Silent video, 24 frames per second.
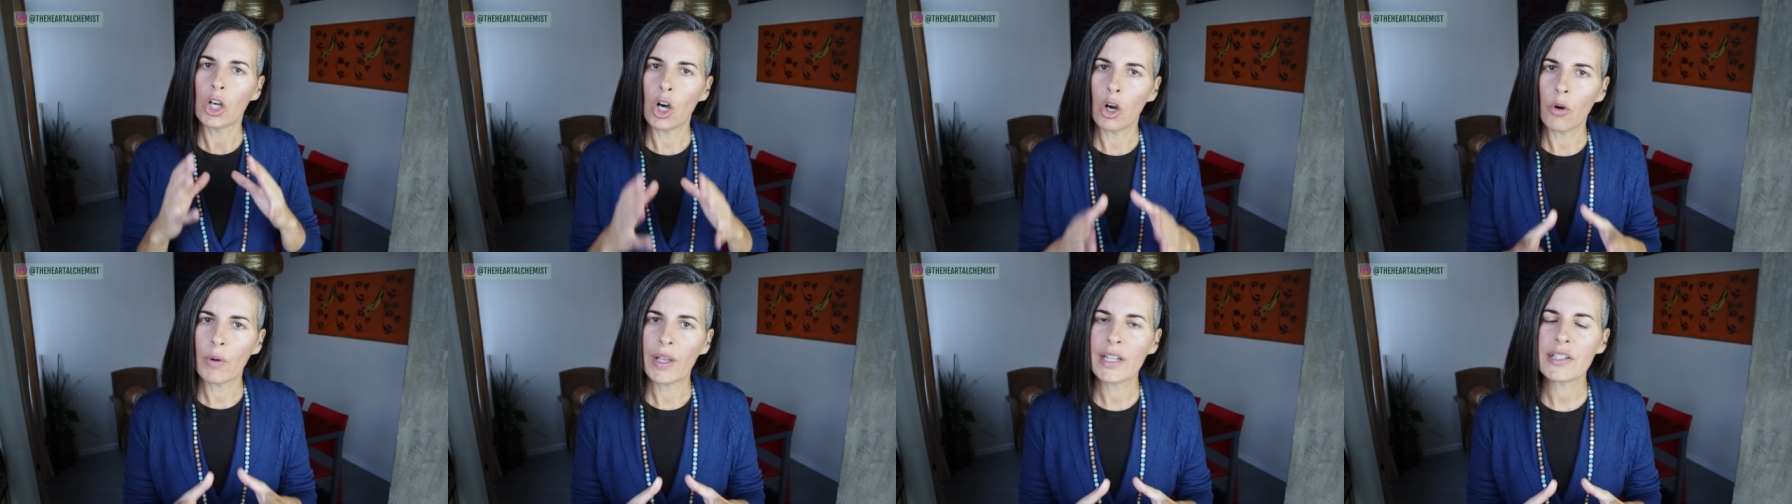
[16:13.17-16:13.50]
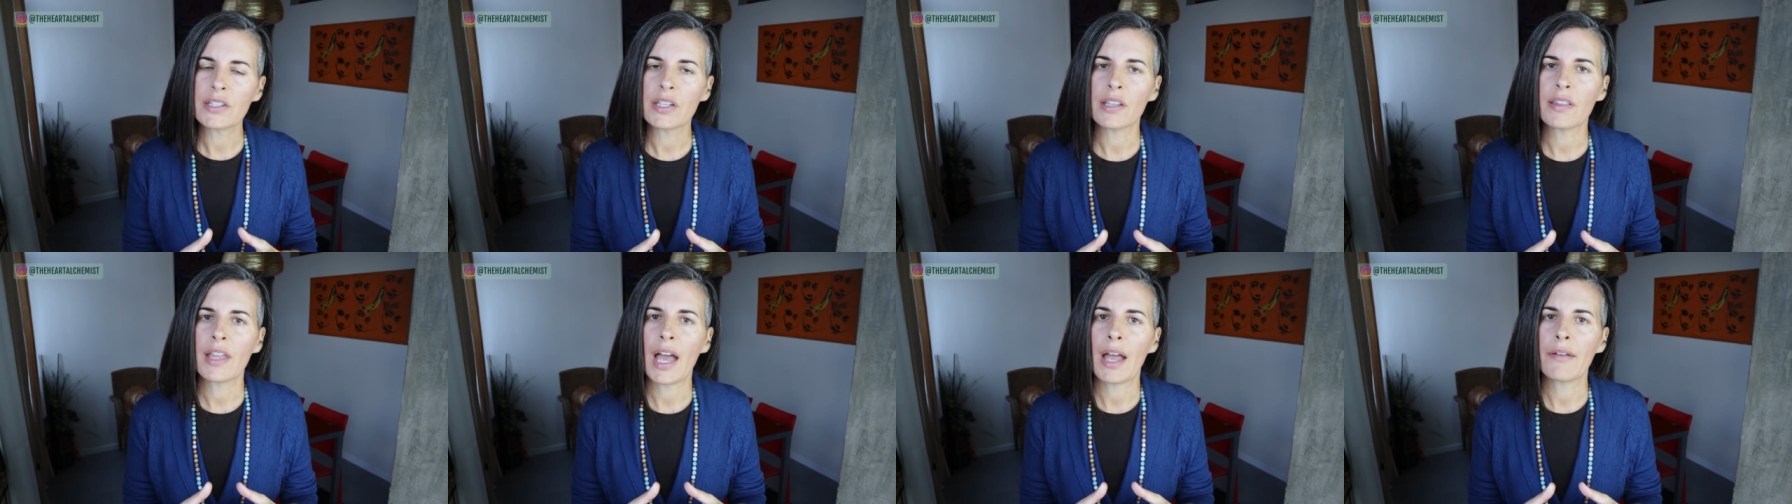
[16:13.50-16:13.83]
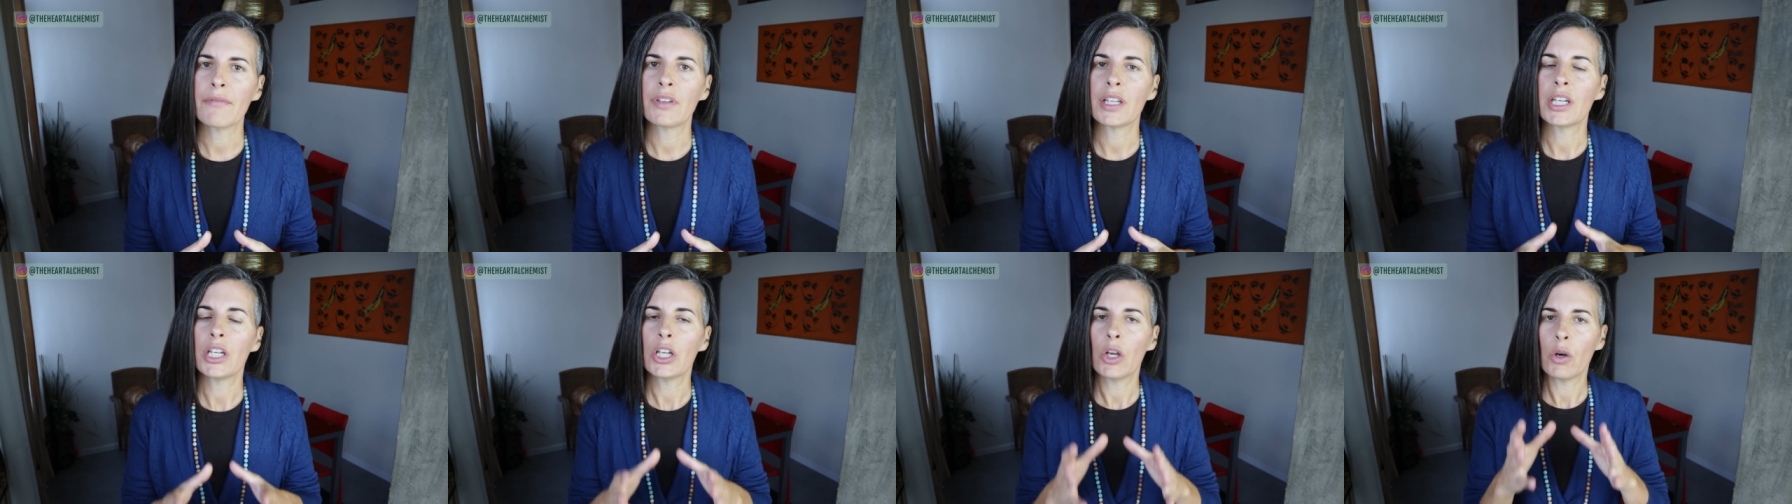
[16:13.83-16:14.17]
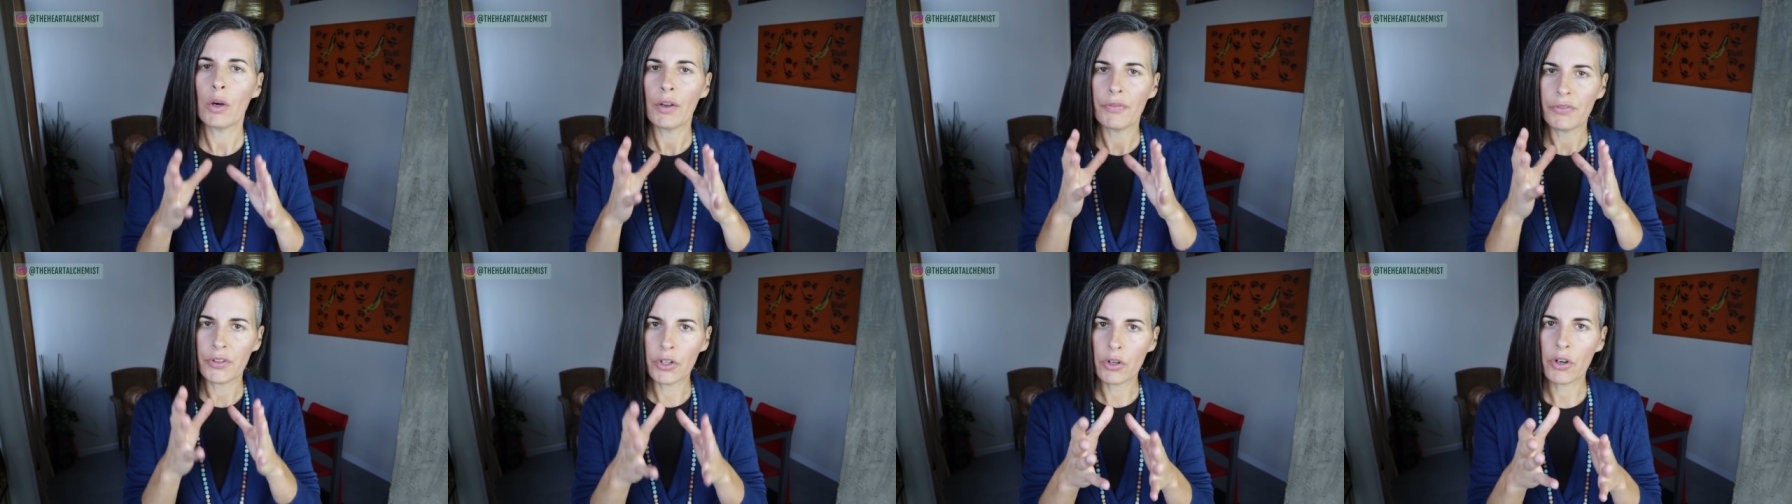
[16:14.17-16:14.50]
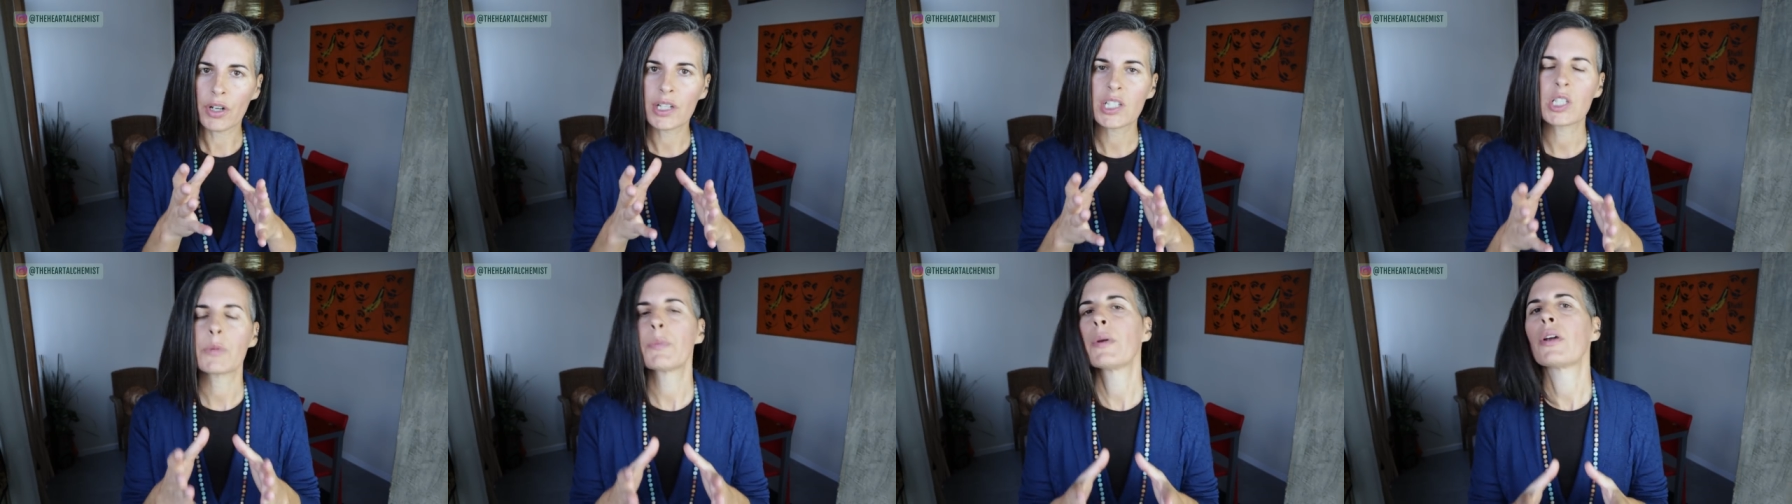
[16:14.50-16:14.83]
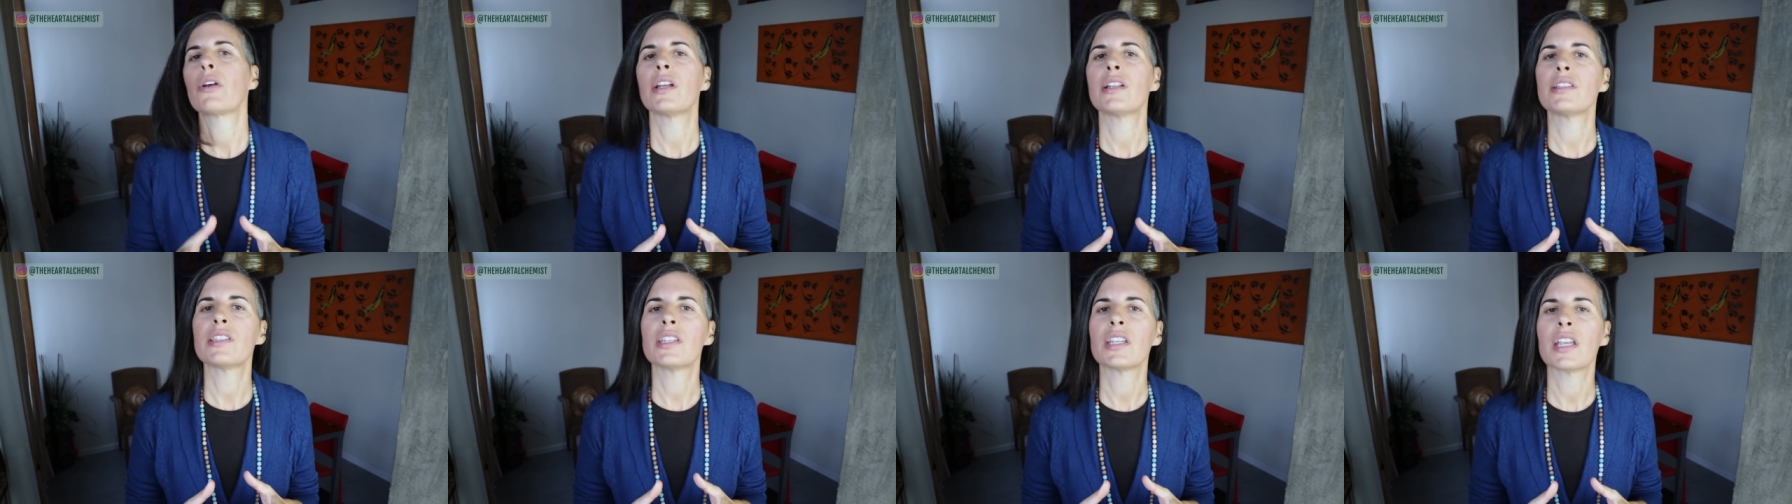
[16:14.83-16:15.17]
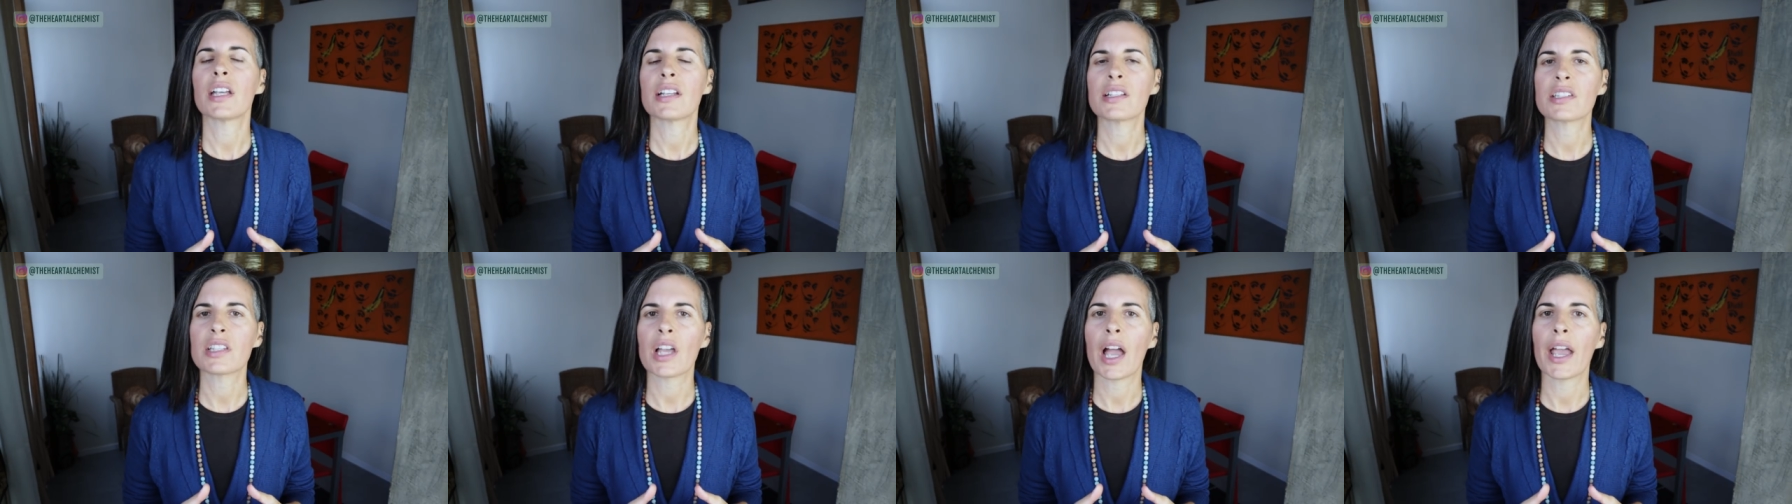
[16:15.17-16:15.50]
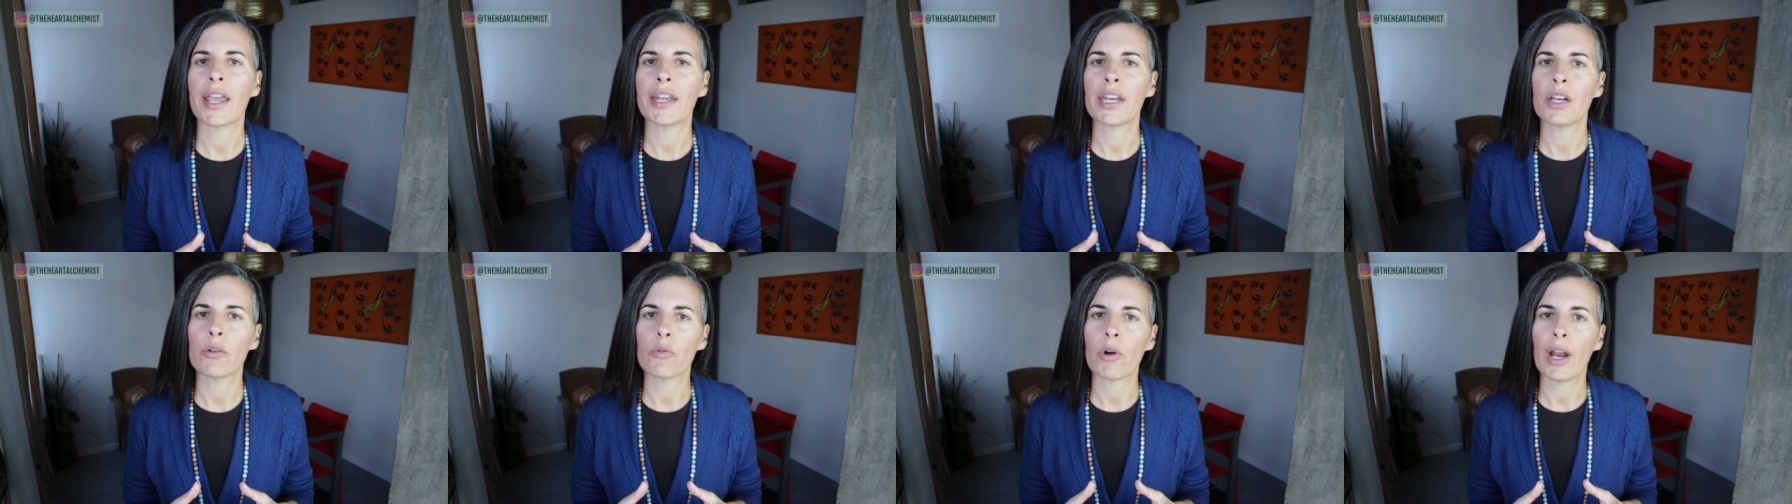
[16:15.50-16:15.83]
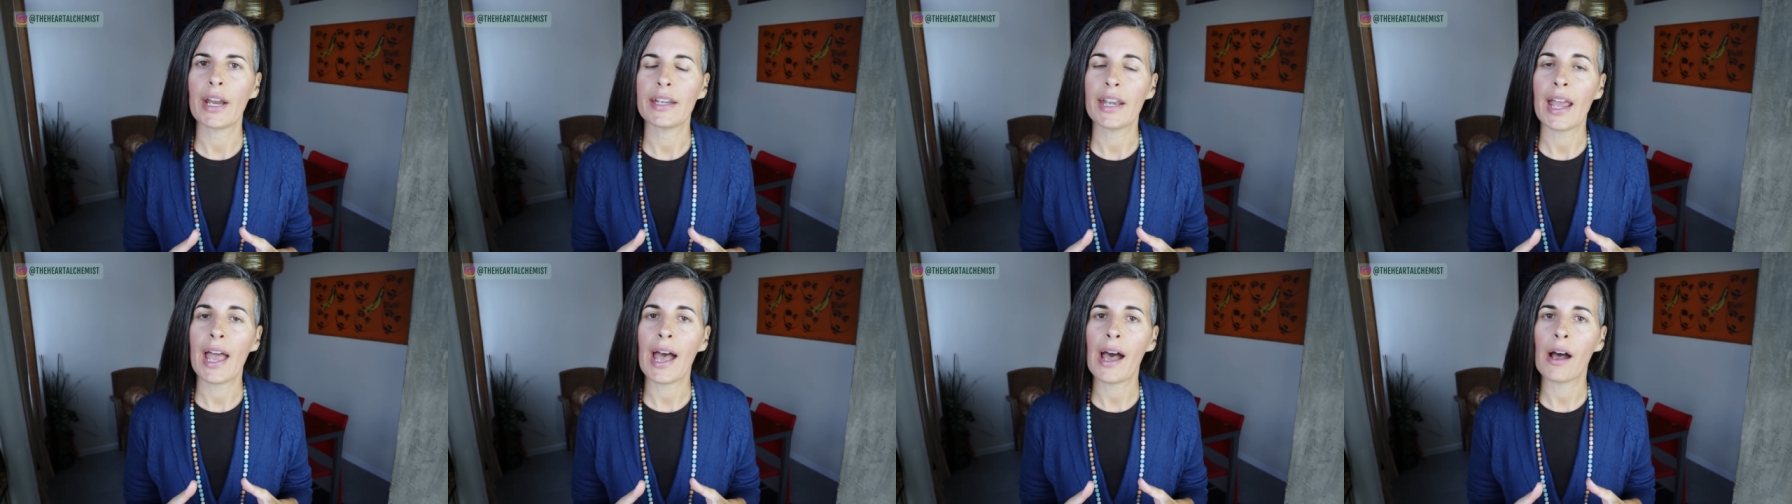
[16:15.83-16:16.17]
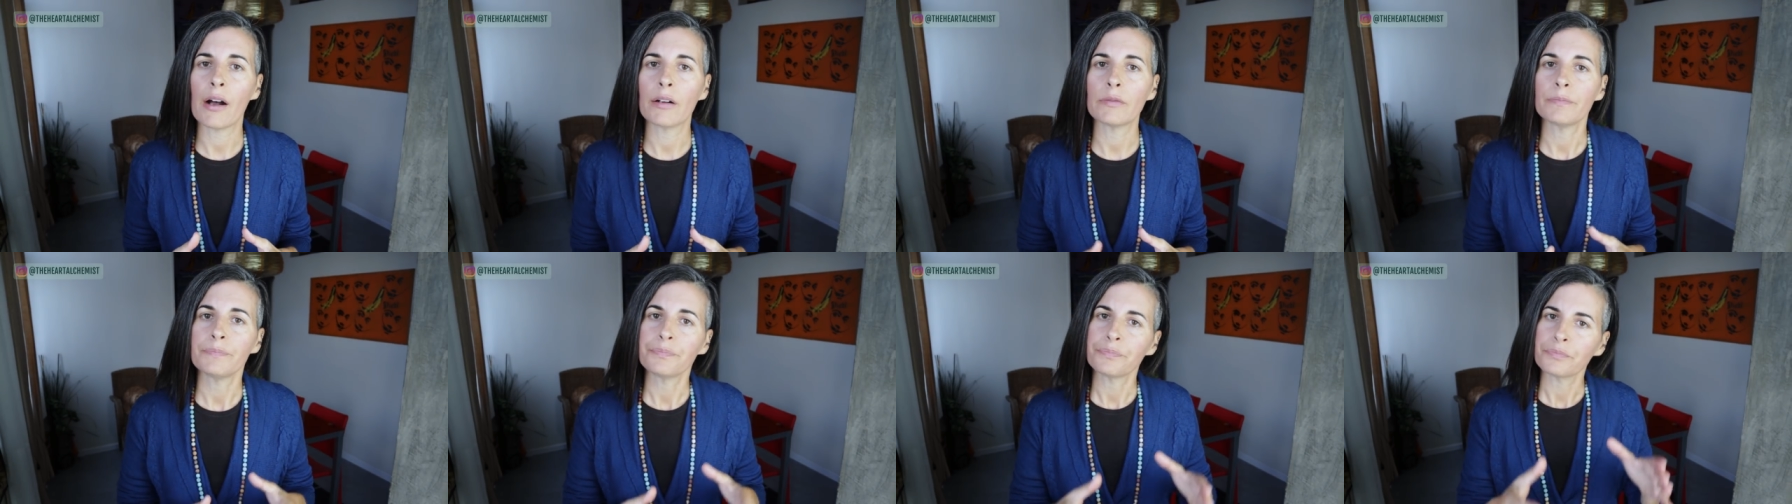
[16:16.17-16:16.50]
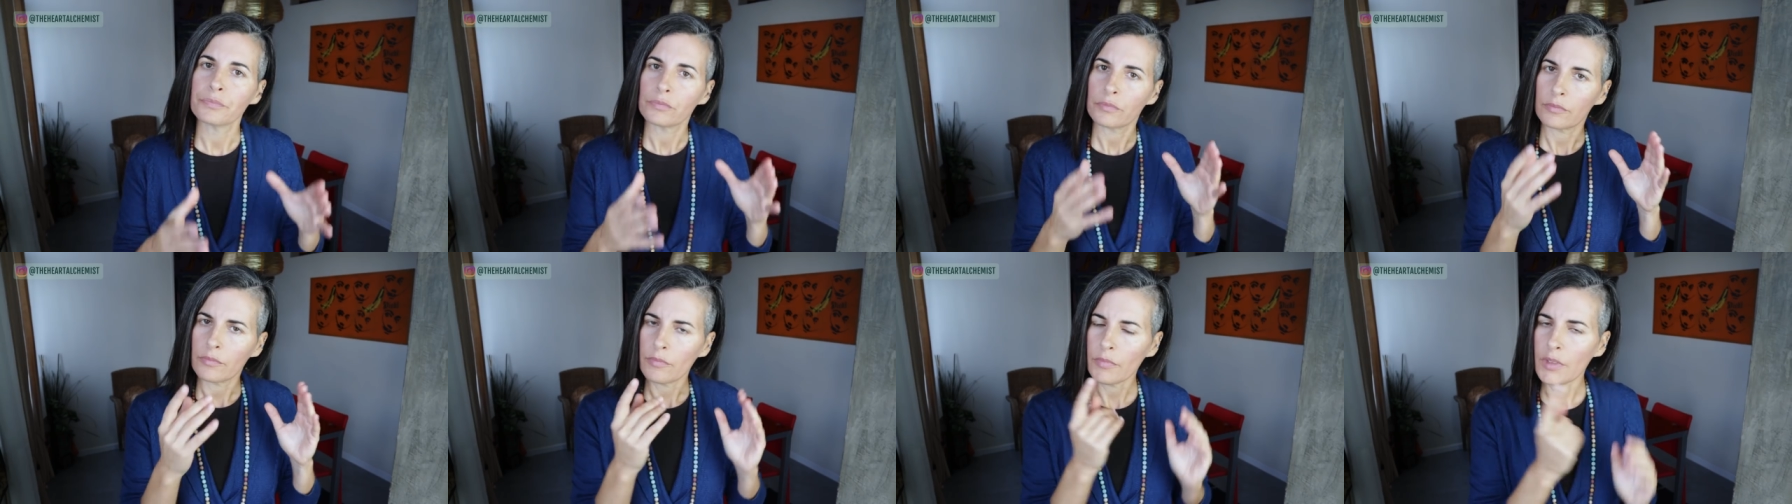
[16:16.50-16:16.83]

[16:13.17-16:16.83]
Go into that video if you're experiencing anxiety right now